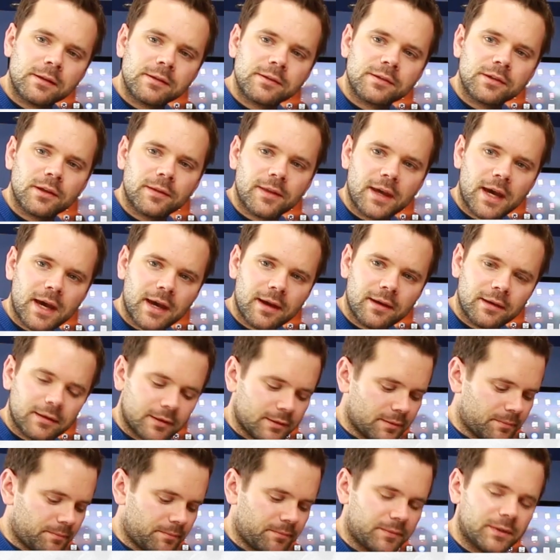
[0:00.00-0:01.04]
so that,
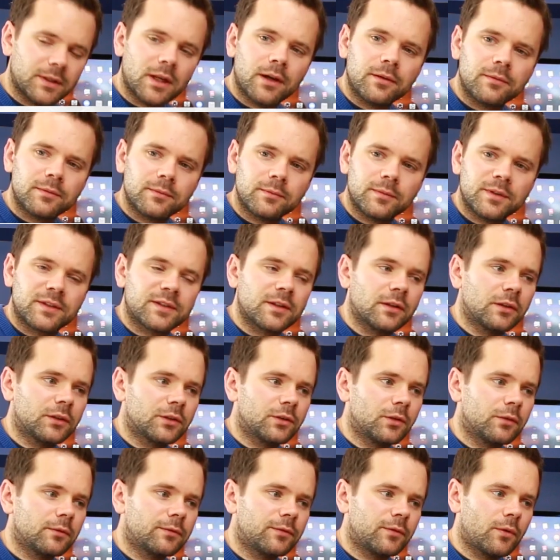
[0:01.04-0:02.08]
you know, we start
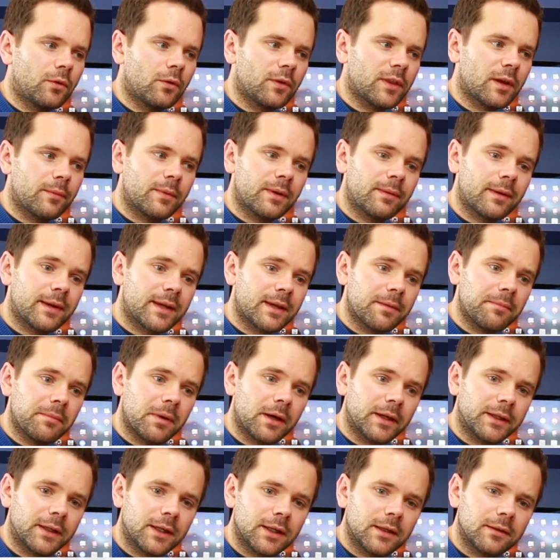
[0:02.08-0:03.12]
on chord 4, then we make it
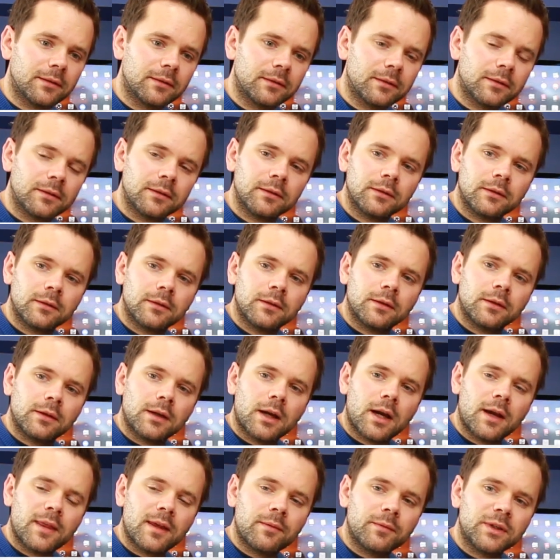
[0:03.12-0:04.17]
minor,
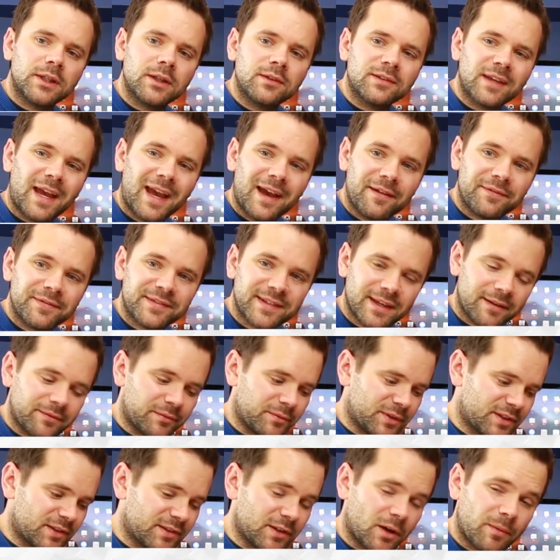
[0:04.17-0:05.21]
and then we use
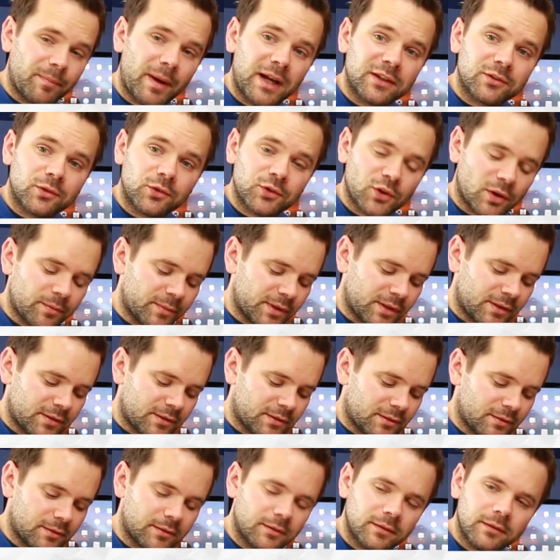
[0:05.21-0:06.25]
F7, which is our backdoor
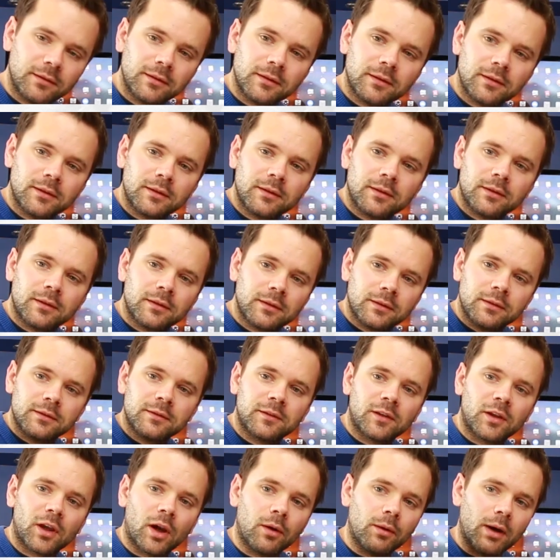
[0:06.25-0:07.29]
dominant,
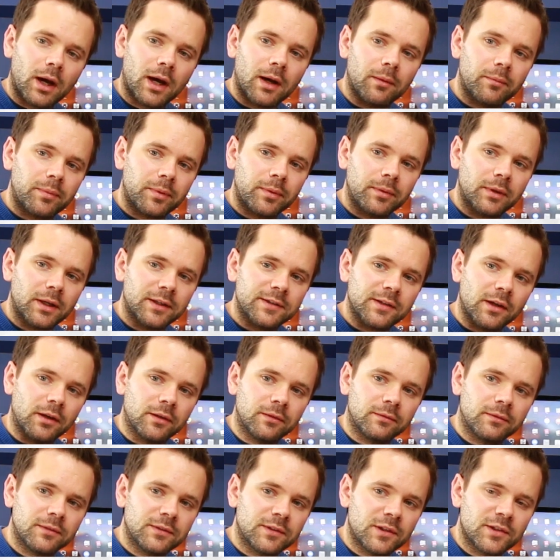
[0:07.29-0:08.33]
to go up a
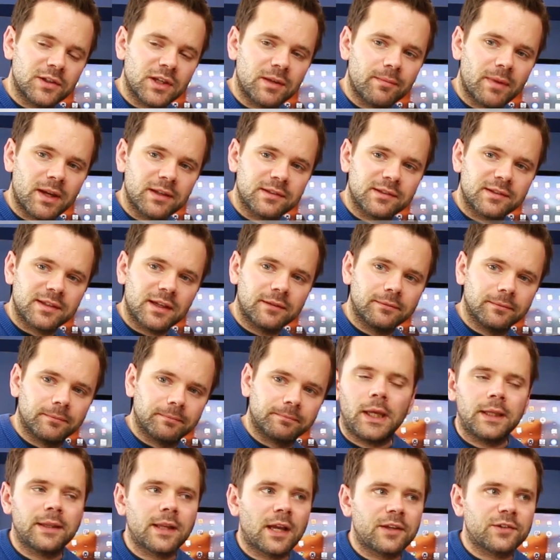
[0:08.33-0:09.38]
tone to G major 7.
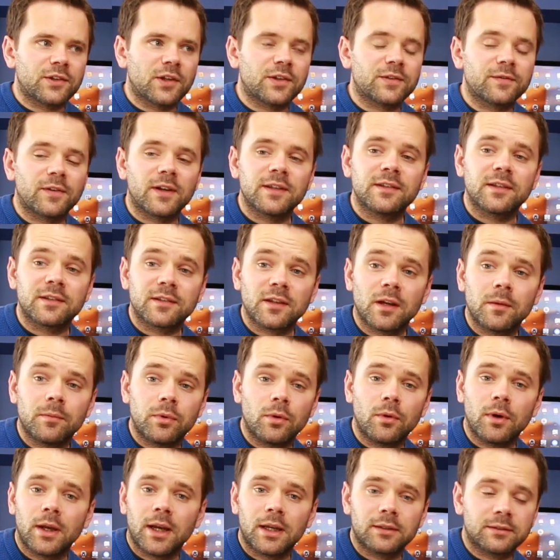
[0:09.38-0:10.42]
In that Just Friends
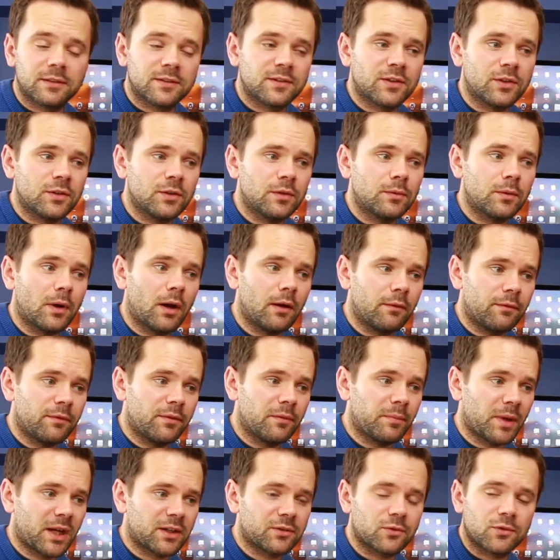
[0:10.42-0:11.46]
example, it had the two of
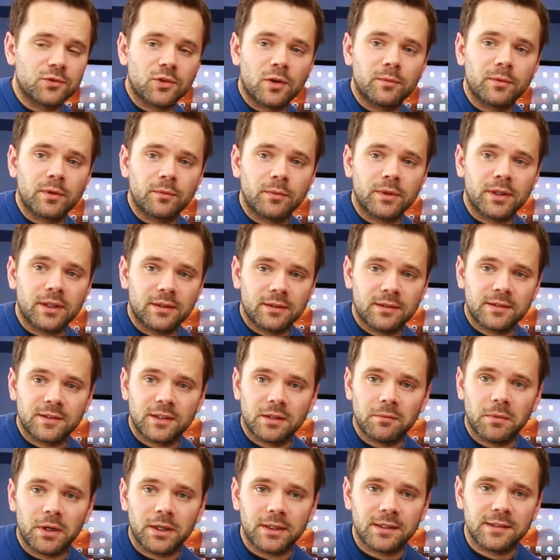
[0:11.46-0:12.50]
the backdoor dominant with it, the
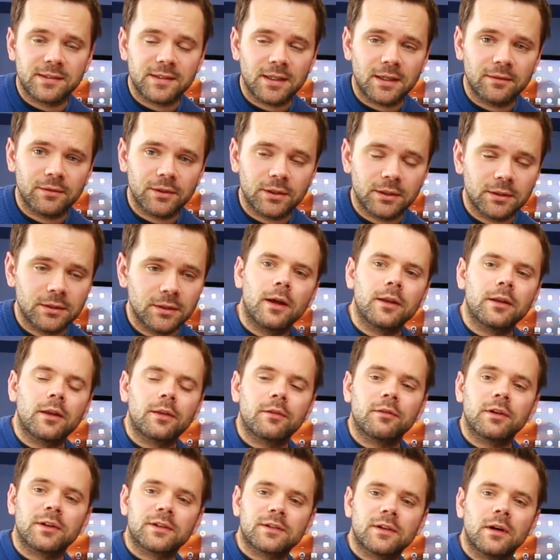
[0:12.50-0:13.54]
C minor 7.
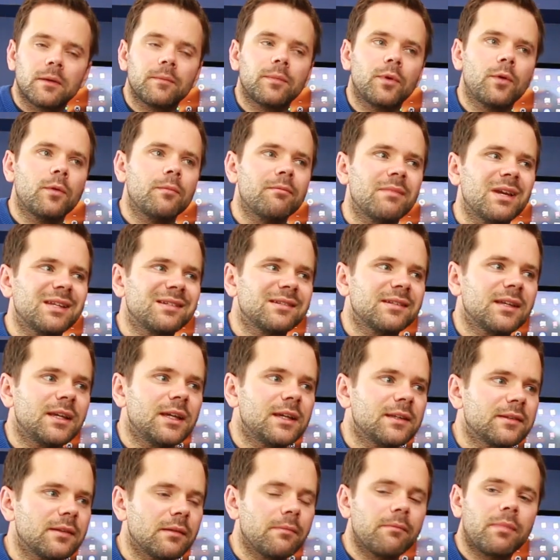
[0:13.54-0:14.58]
Another example,
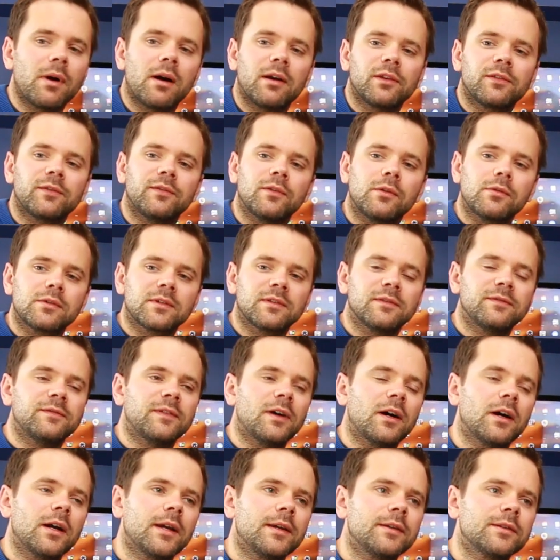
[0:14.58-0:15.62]
Misty, it's in bars 4 to
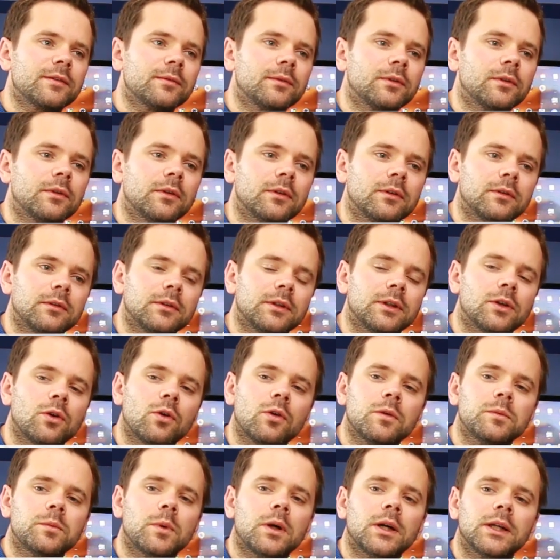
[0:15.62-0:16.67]
5, so we've got
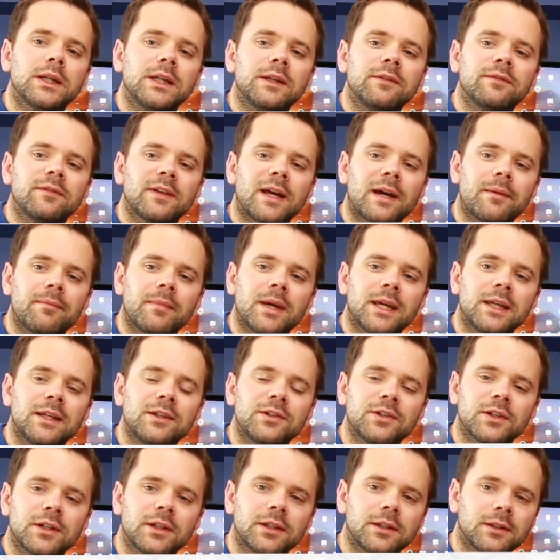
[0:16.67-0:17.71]
chord 1, E flat
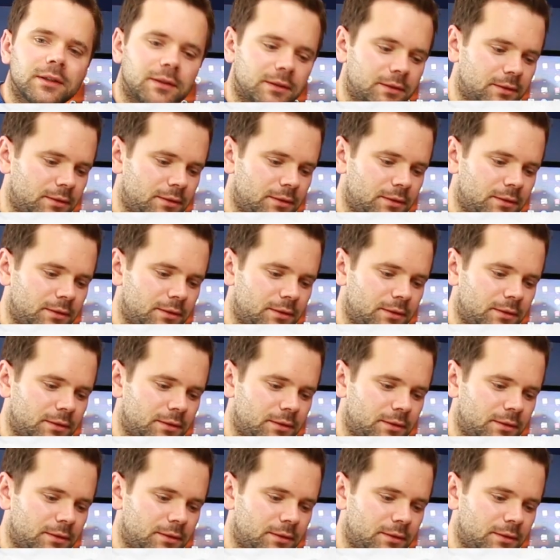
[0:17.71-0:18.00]
major.